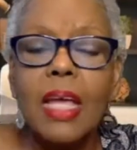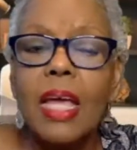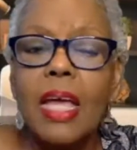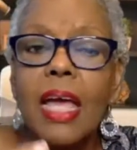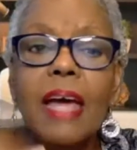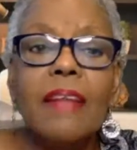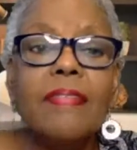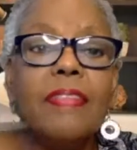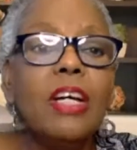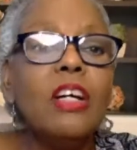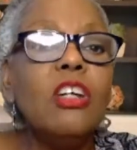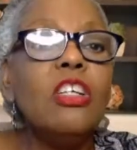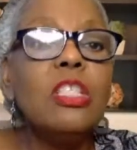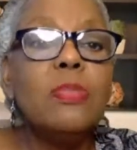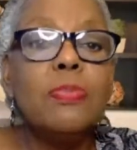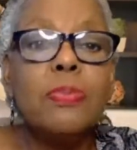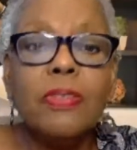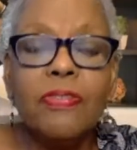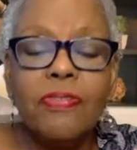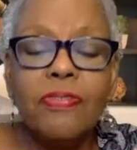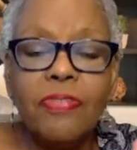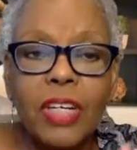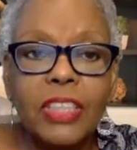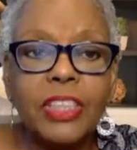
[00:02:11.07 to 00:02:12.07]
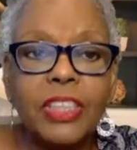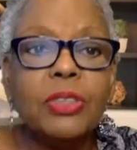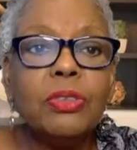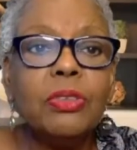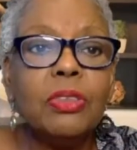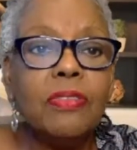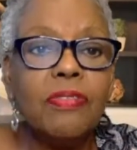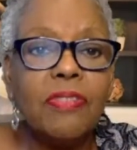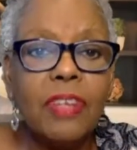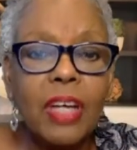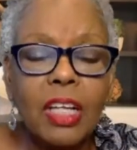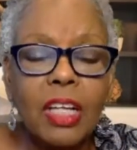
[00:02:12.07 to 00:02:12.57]
And those professional
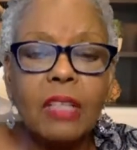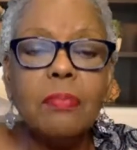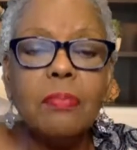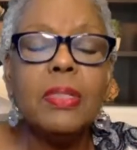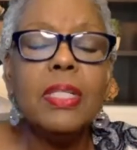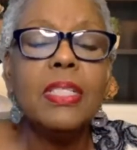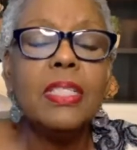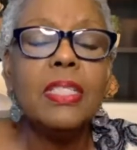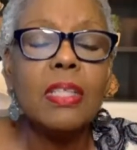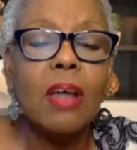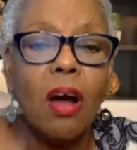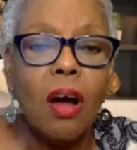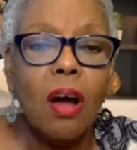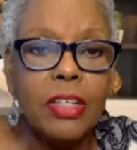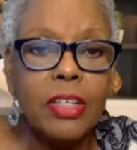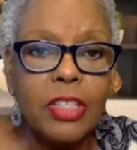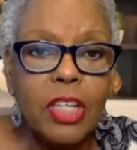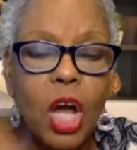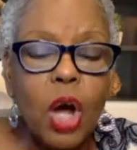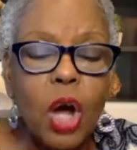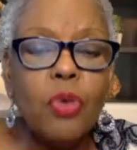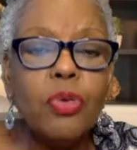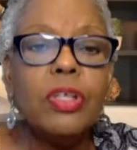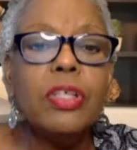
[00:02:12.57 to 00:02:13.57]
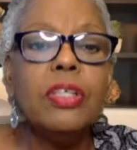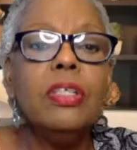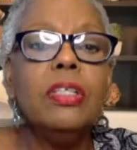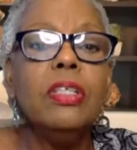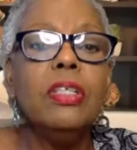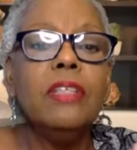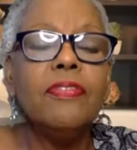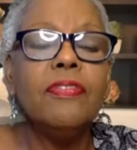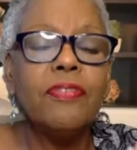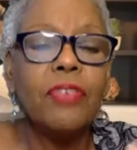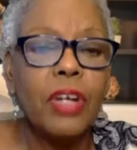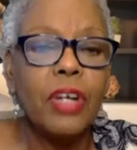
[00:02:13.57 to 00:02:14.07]
developments are no
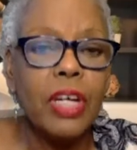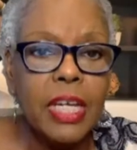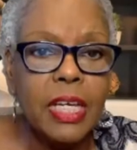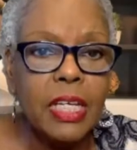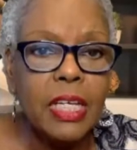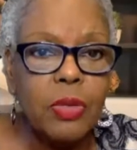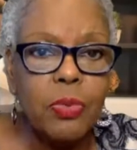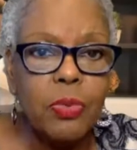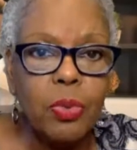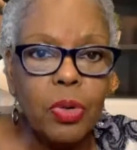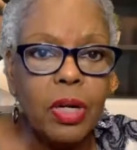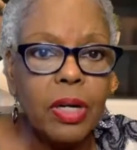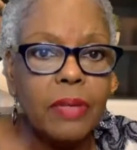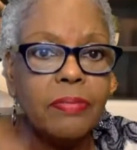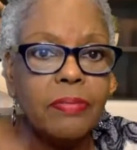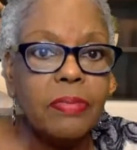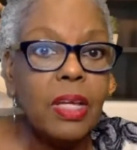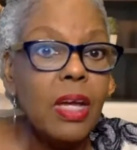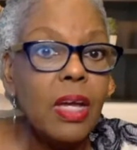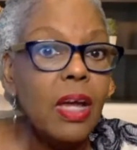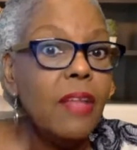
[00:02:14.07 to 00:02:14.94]
good for anyone.